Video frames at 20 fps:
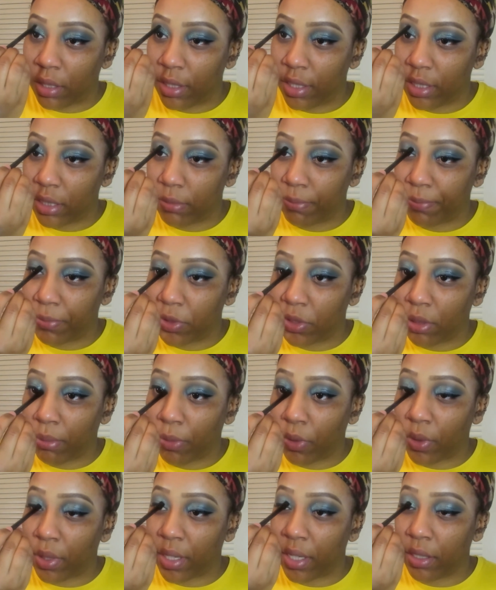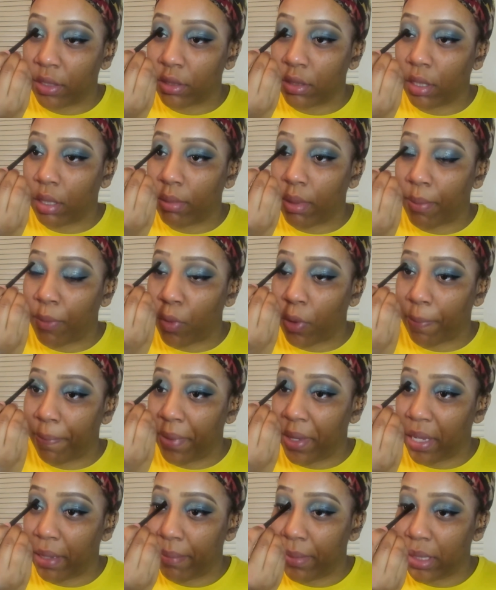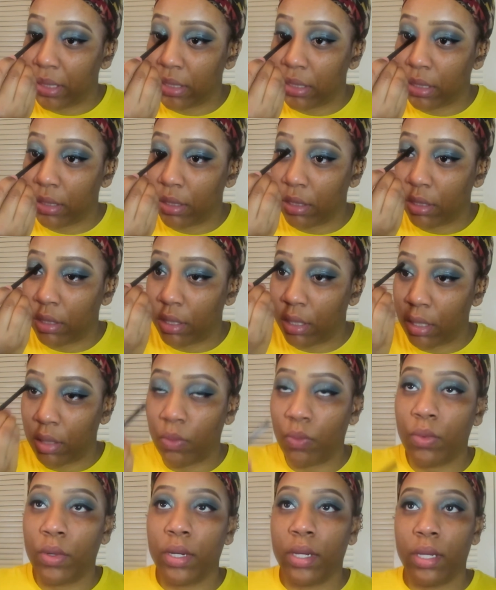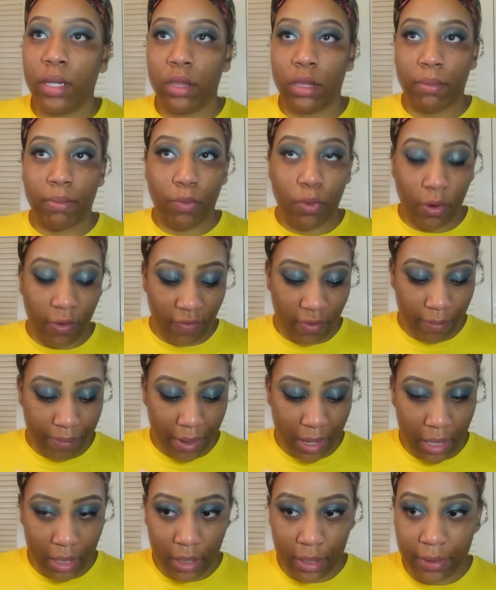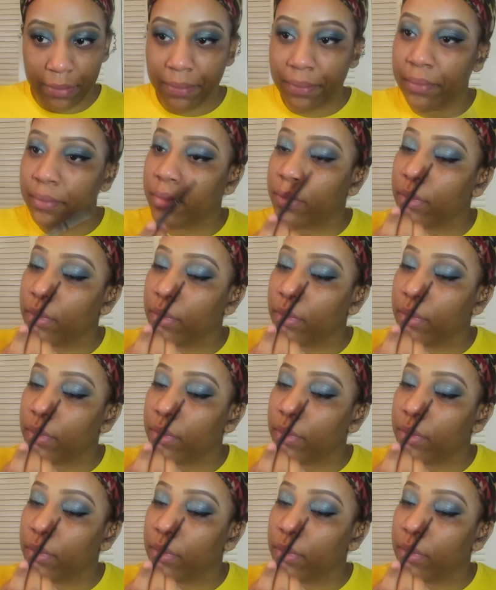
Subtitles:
And this shimmer on here is a little bit more pigmented than the one in the Morphe palette,